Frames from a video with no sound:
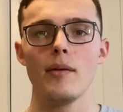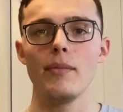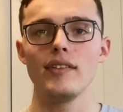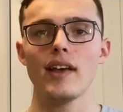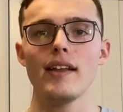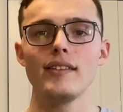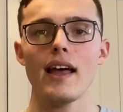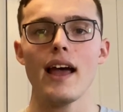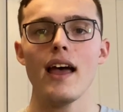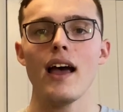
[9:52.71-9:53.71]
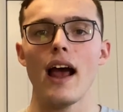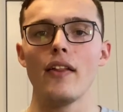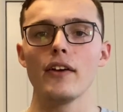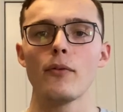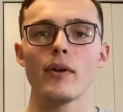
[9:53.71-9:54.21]
Besides that, I
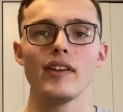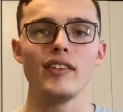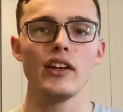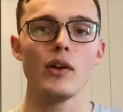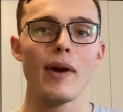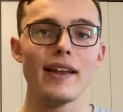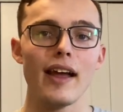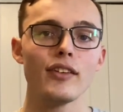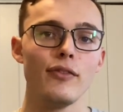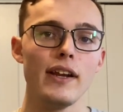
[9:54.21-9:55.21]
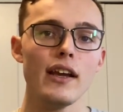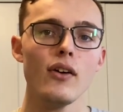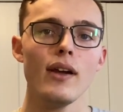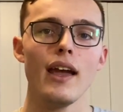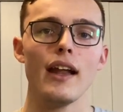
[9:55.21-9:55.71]
look forward to seeing you in my next
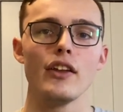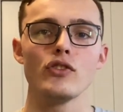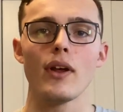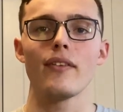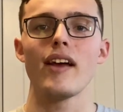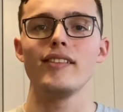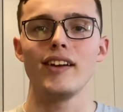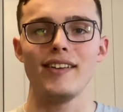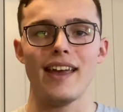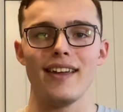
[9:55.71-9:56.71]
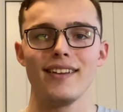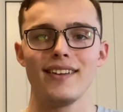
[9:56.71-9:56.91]
video and enjoy the rest of your day.